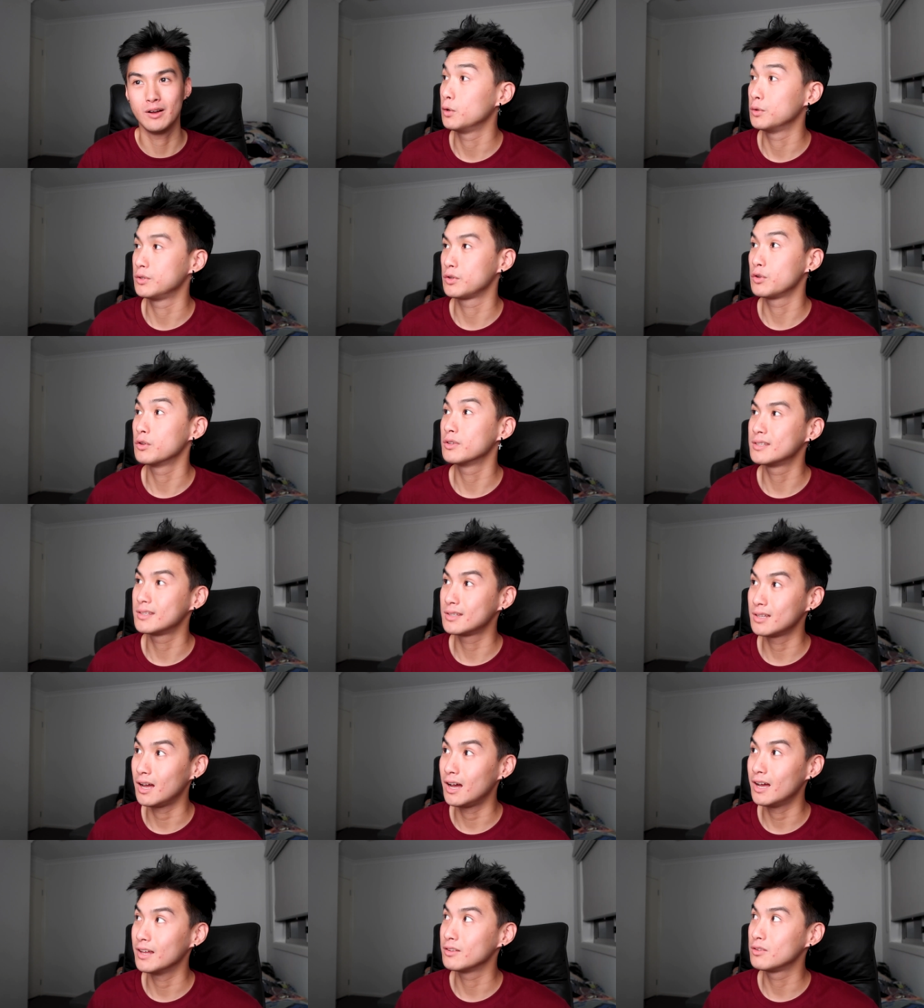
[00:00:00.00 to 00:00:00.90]
It was a good
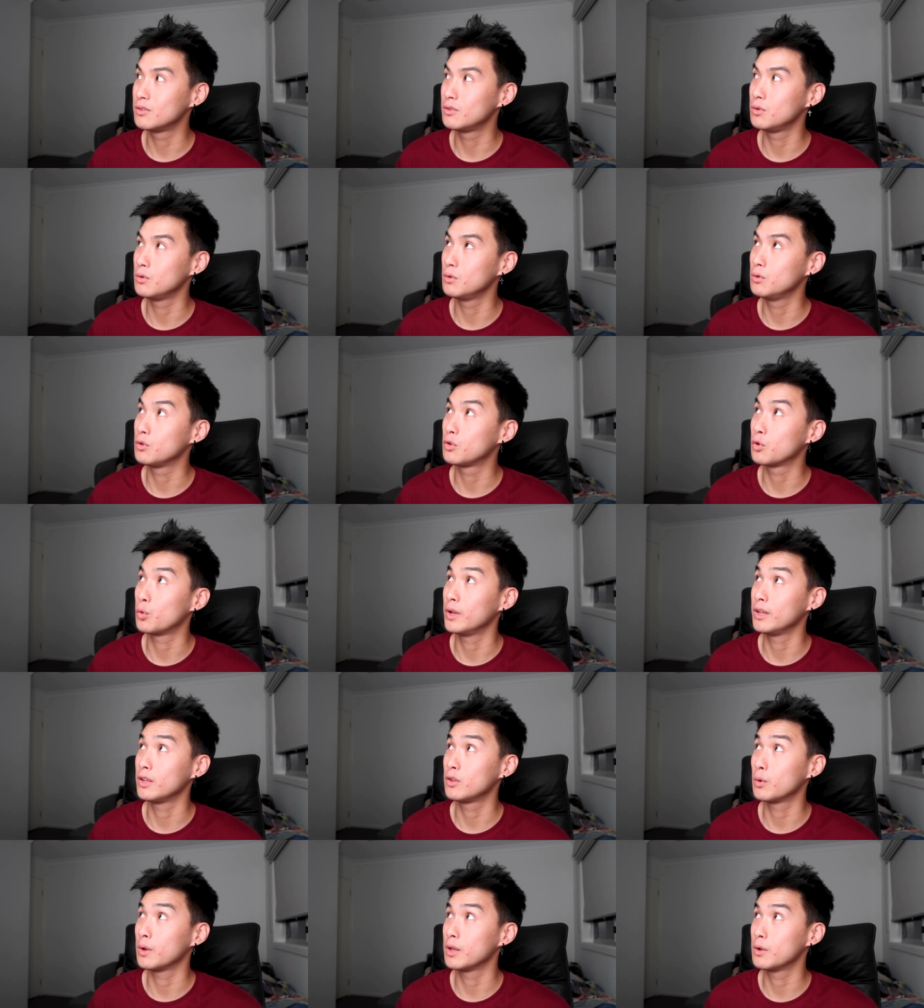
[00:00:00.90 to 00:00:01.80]
start to
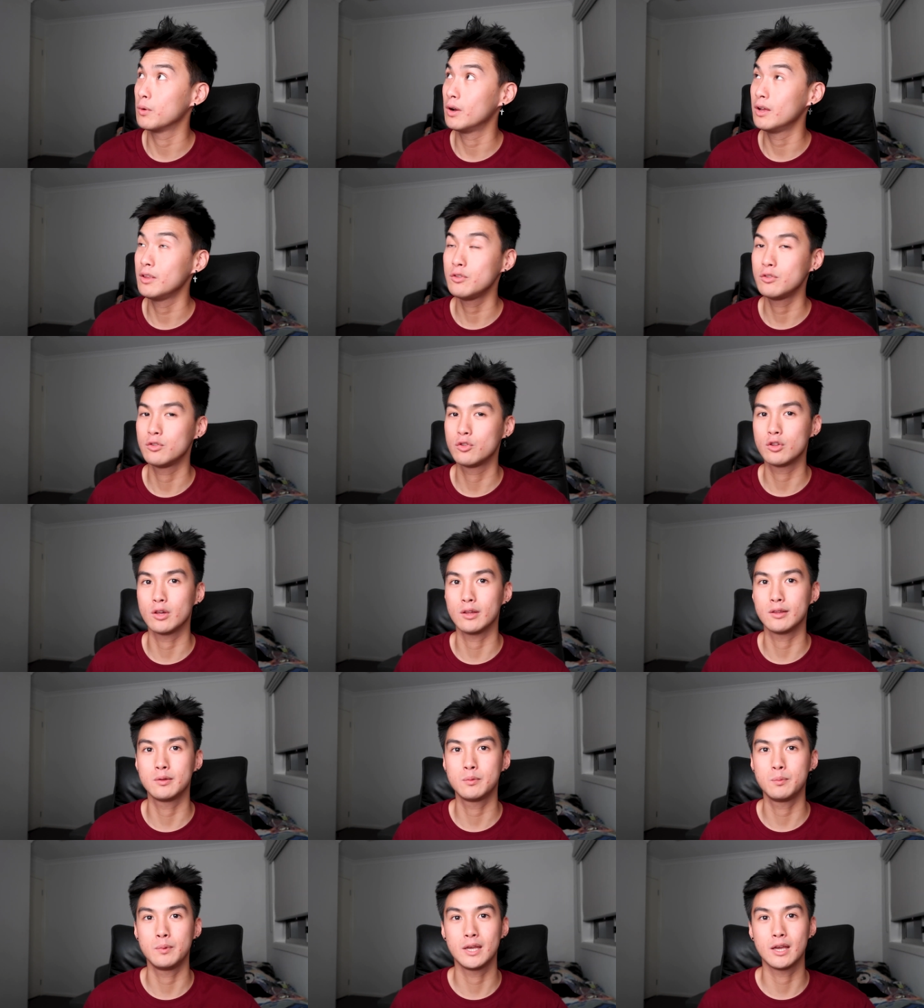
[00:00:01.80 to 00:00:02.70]
2021,
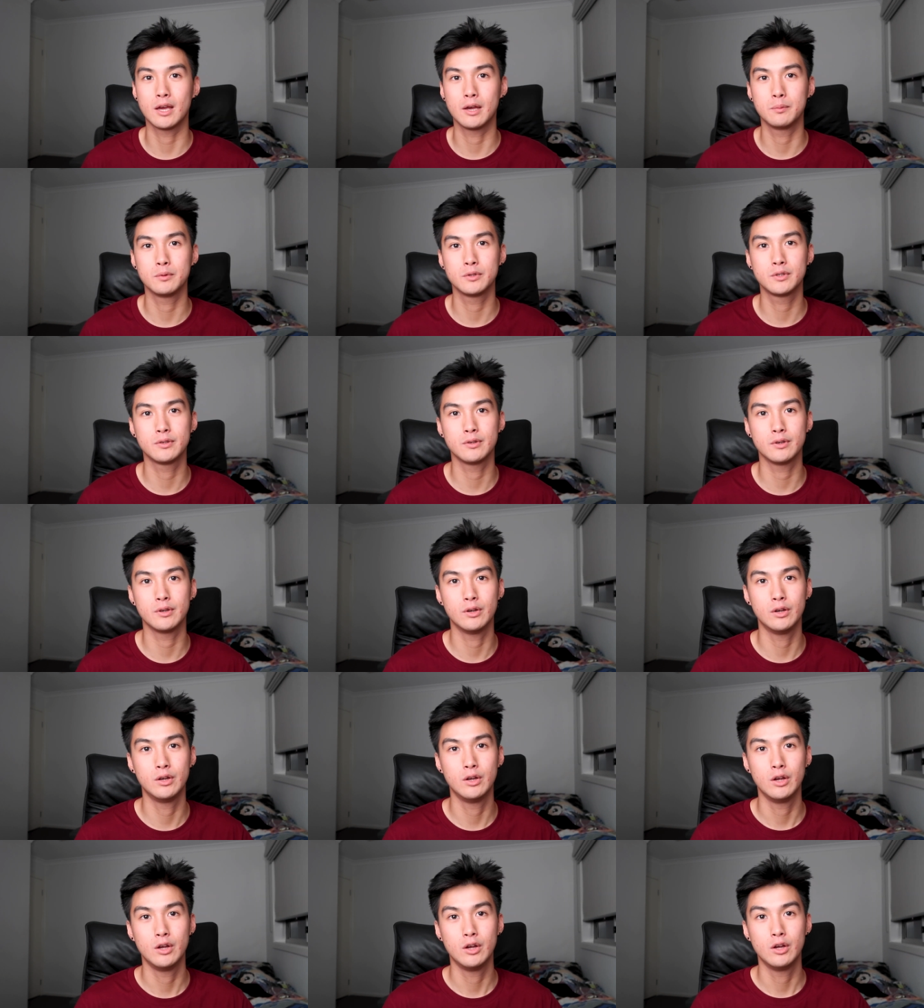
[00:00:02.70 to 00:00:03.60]
just being able
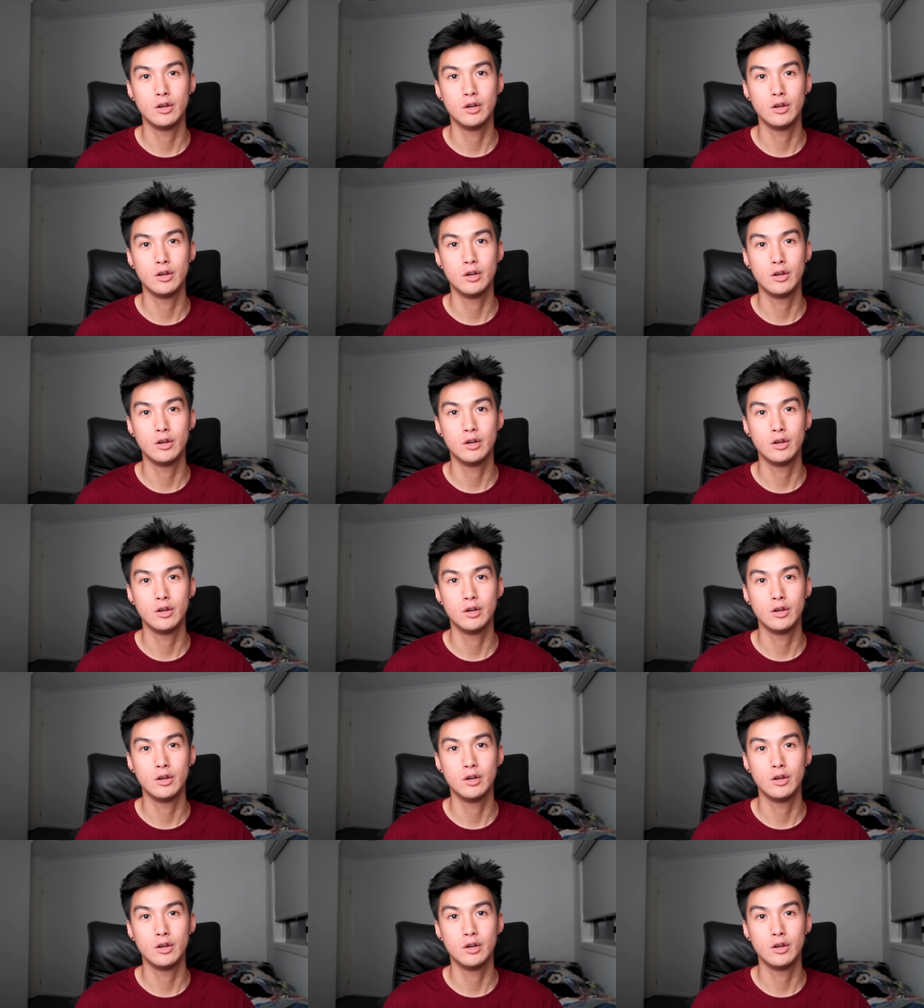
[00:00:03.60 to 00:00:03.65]
to